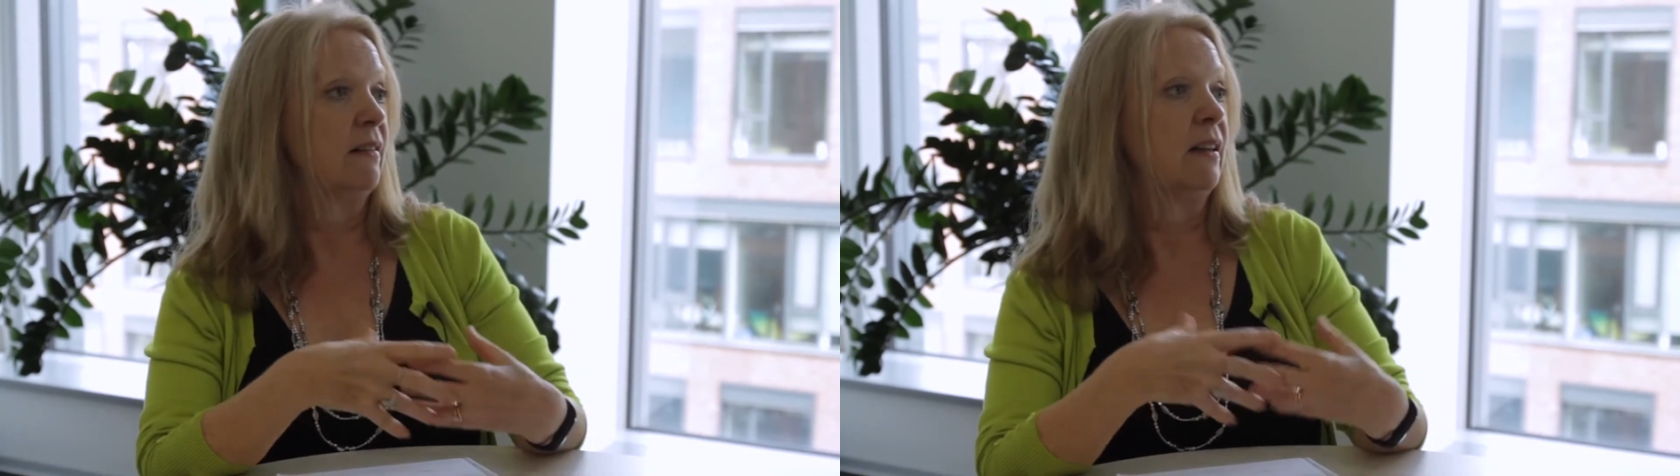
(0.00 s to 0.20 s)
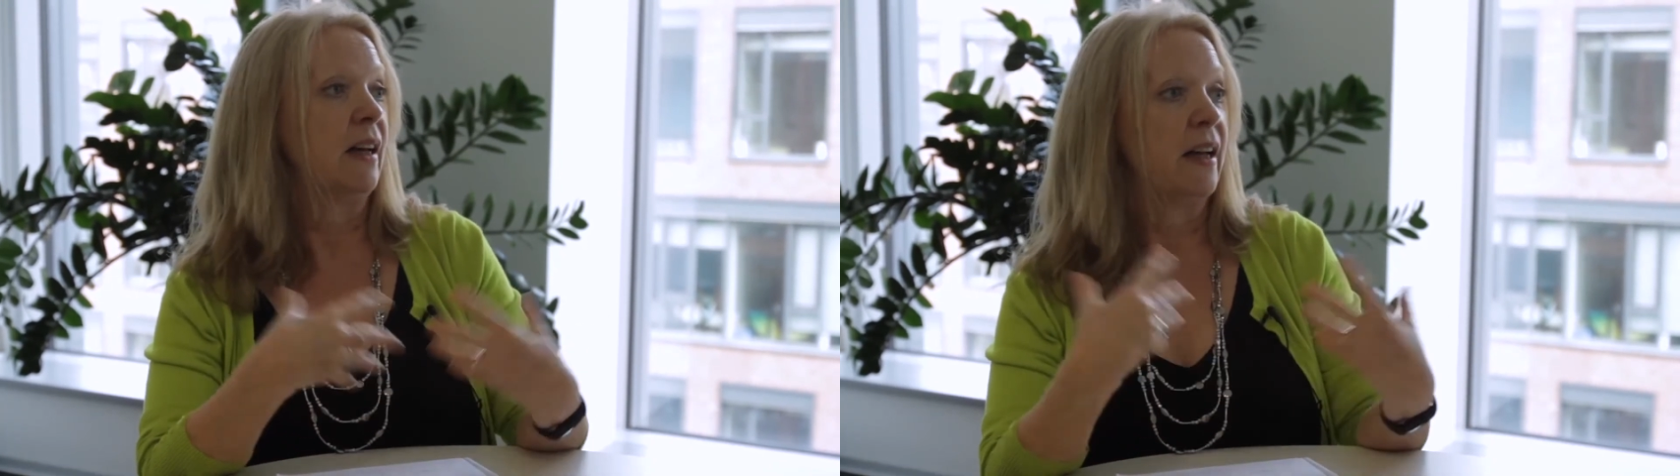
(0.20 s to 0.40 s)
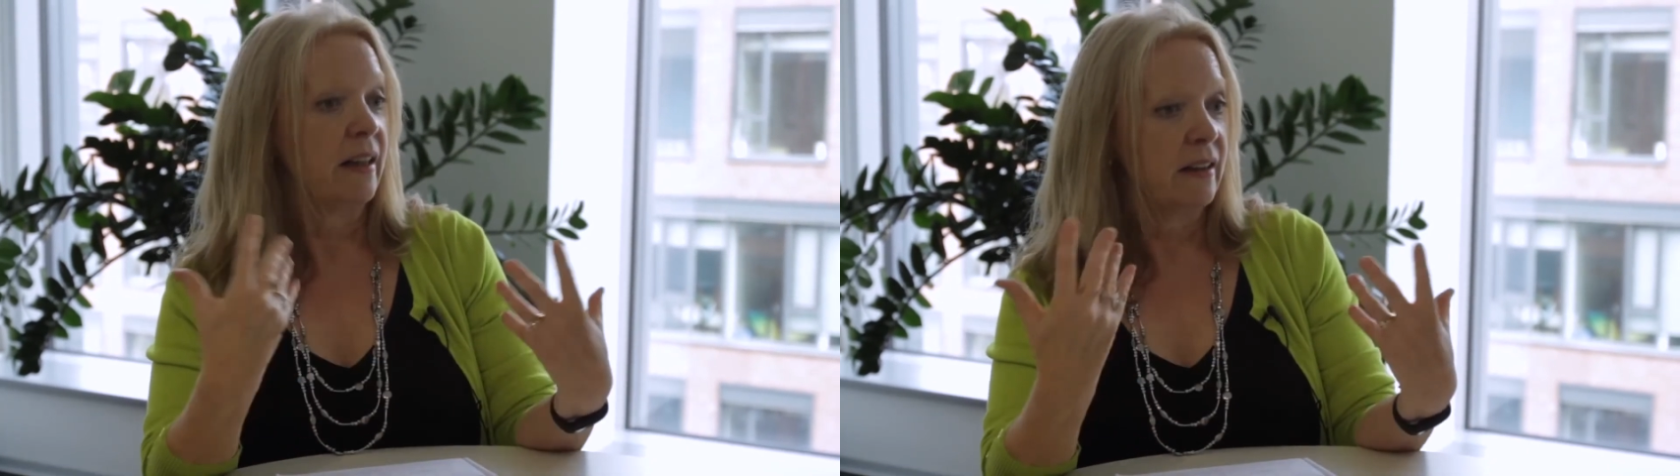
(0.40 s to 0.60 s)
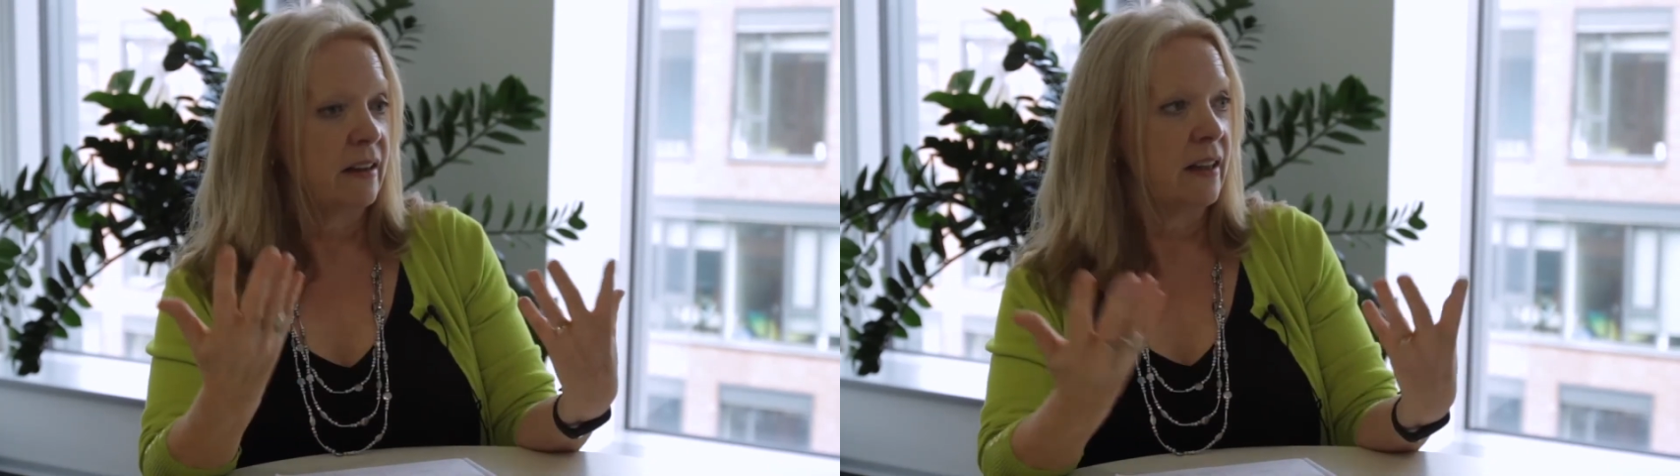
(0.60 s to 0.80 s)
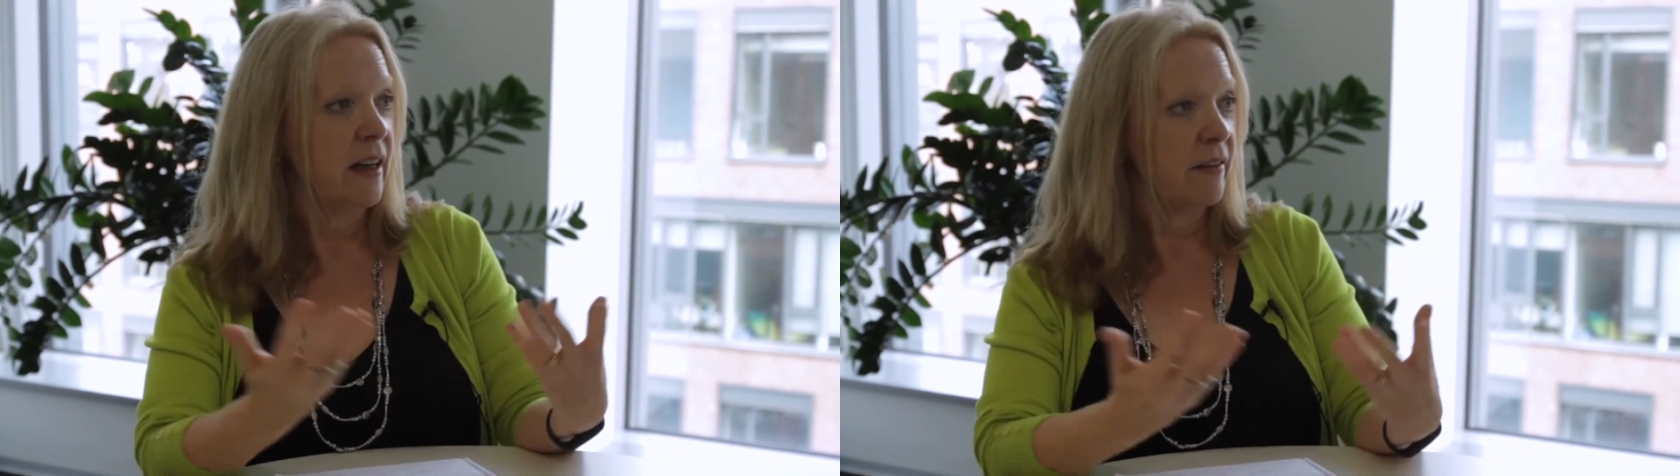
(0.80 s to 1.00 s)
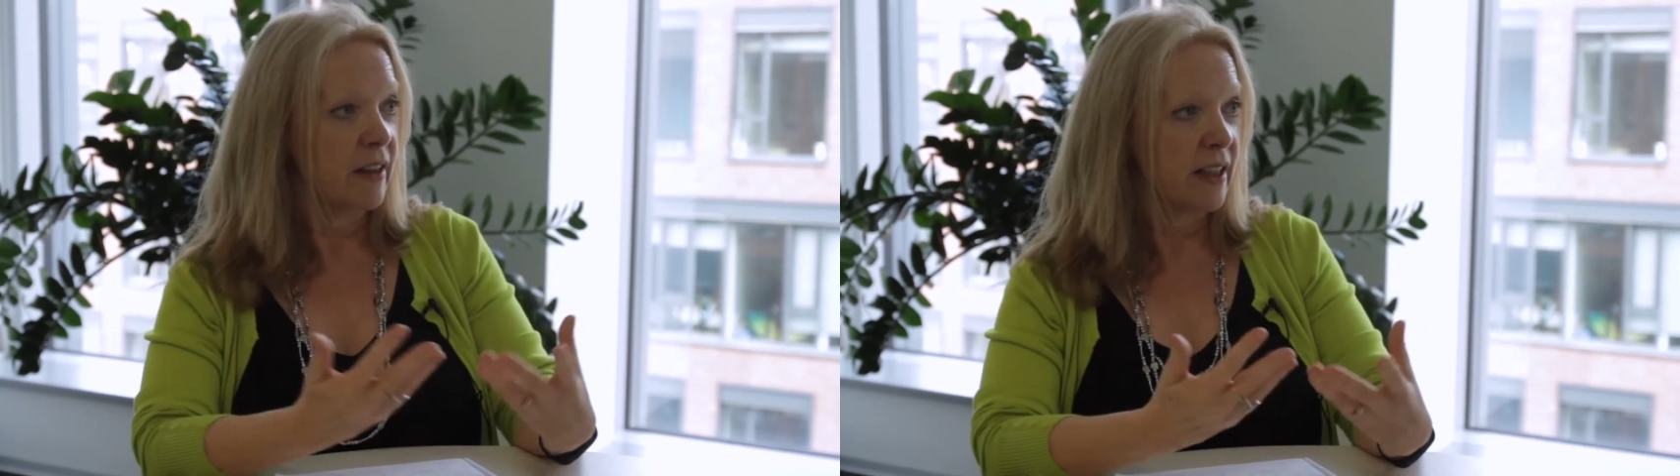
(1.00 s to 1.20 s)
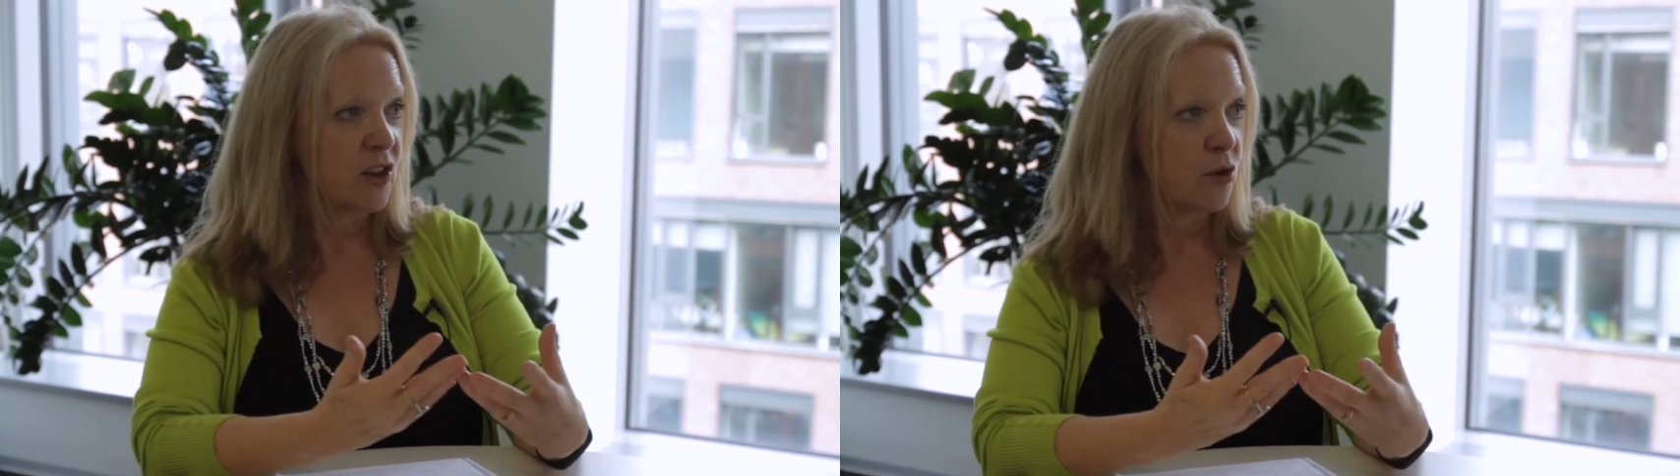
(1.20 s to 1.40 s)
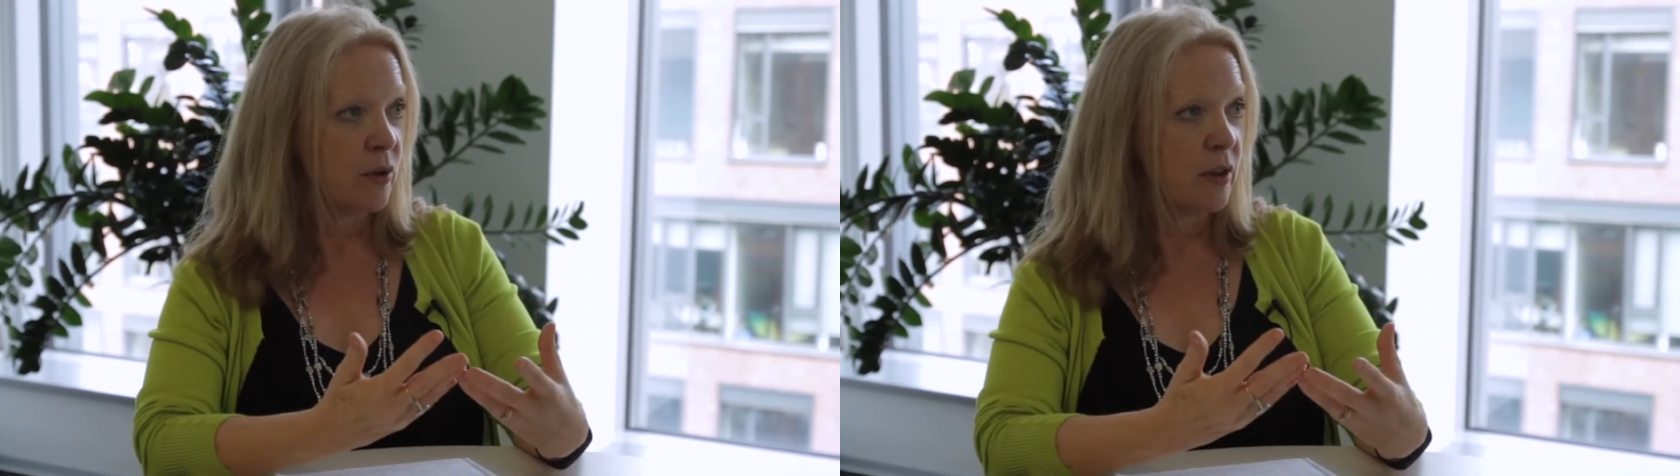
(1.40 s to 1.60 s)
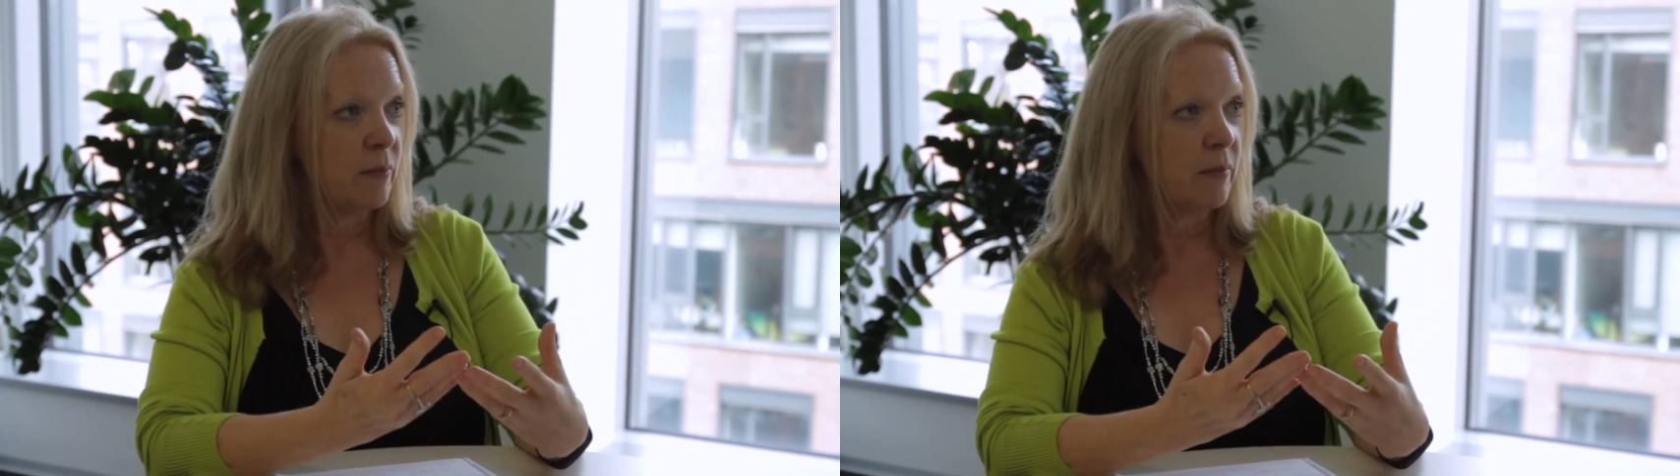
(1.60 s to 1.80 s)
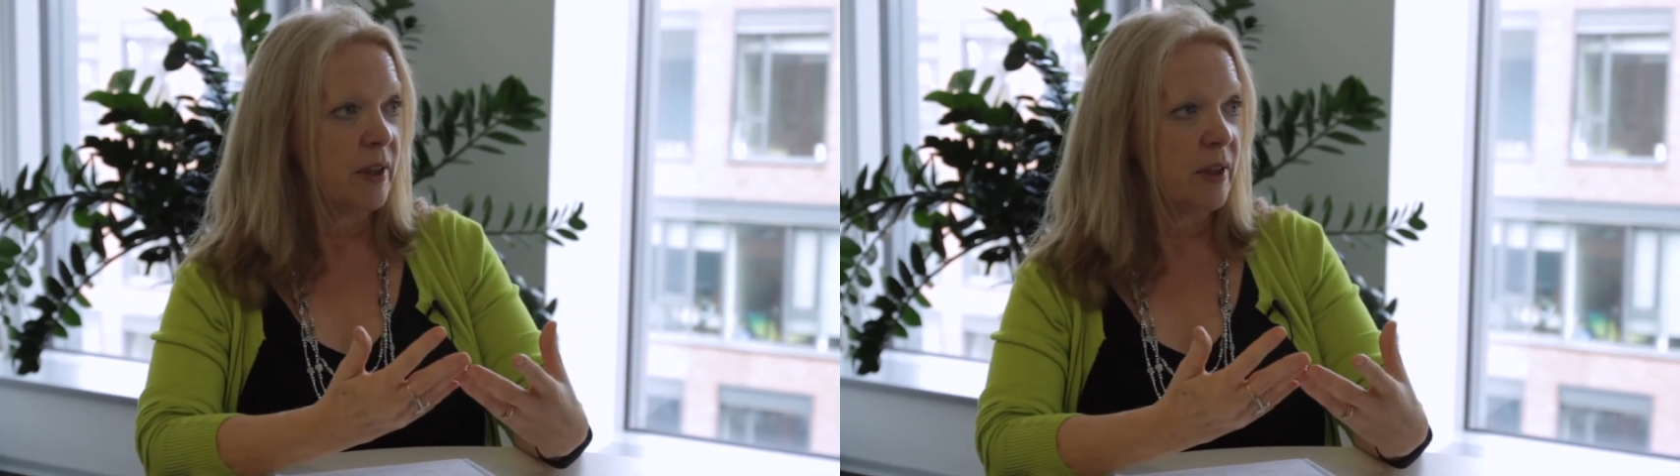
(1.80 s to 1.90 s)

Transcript: like the live classroom,